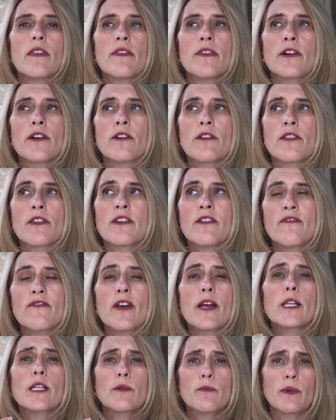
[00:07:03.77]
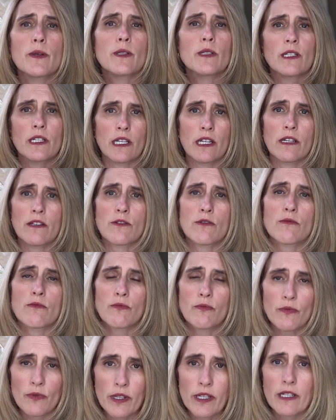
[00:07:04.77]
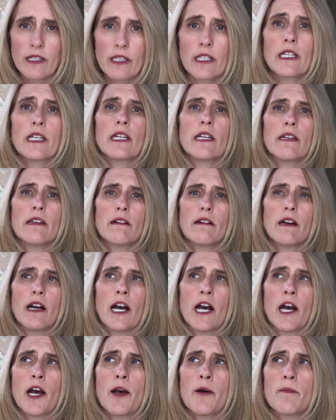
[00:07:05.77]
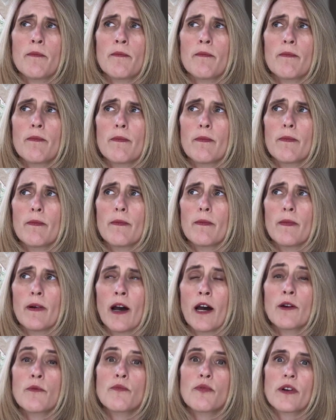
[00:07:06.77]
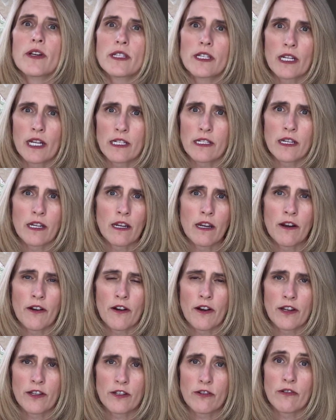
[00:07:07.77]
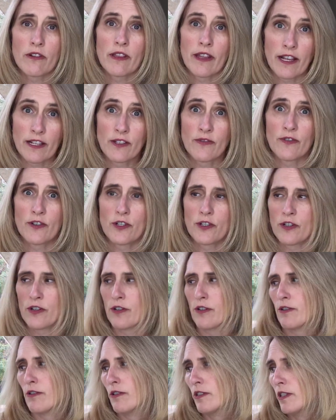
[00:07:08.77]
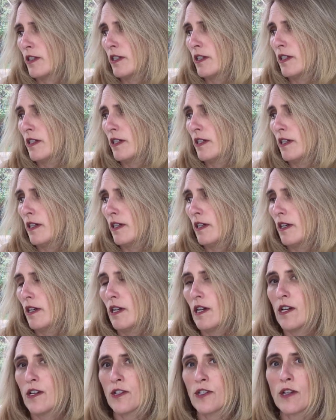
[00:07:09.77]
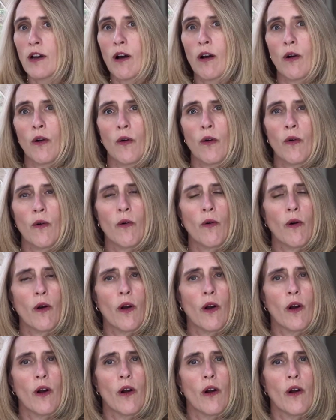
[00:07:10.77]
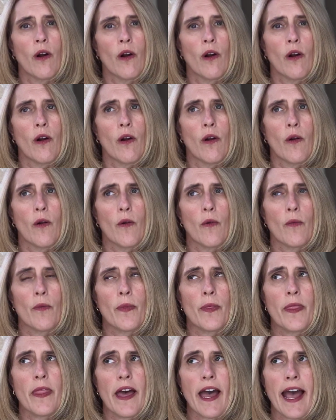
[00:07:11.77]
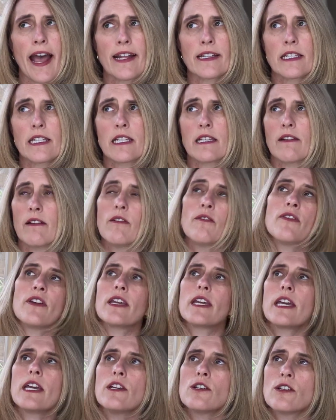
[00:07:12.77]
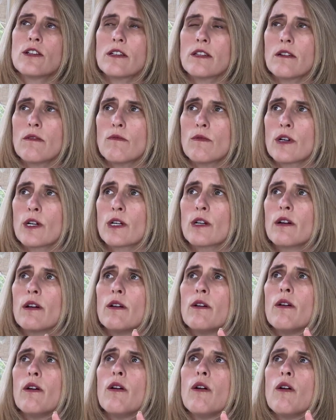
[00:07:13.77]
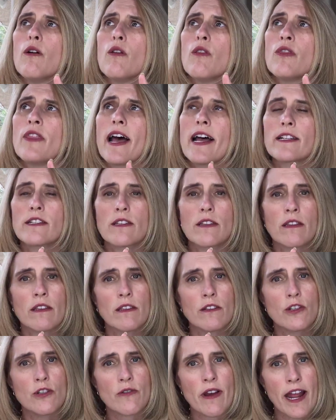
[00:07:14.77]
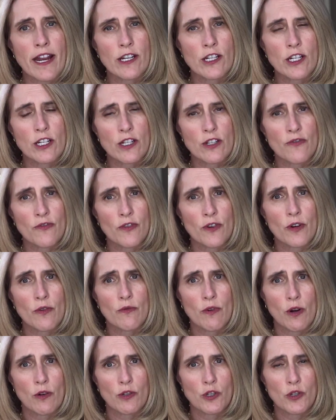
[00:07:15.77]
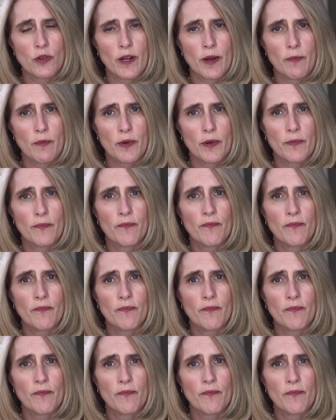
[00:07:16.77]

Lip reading: The availability is really unprecedented in our history, that's for sure. So that's vacations and work. That's the strategies for a road trip.